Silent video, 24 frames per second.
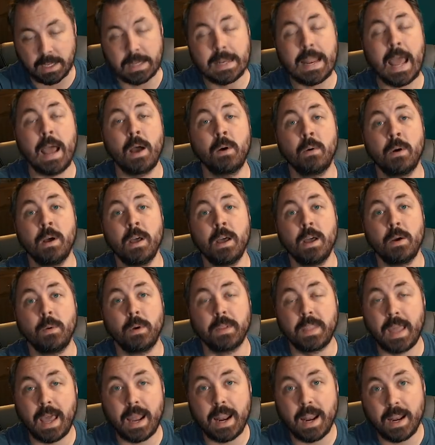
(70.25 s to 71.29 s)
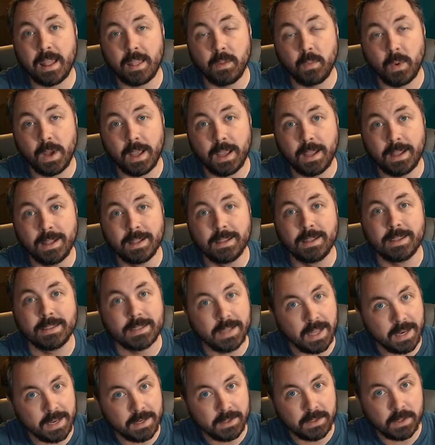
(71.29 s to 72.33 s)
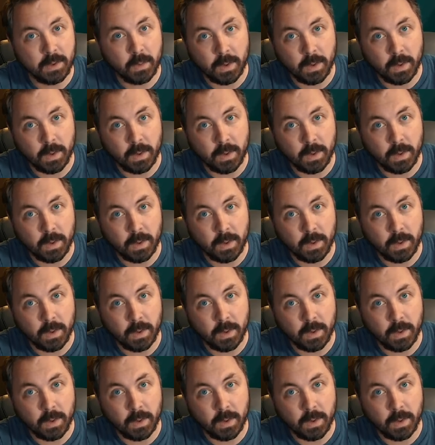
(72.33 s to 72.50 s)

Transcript: And now, with that out of the way, let's get into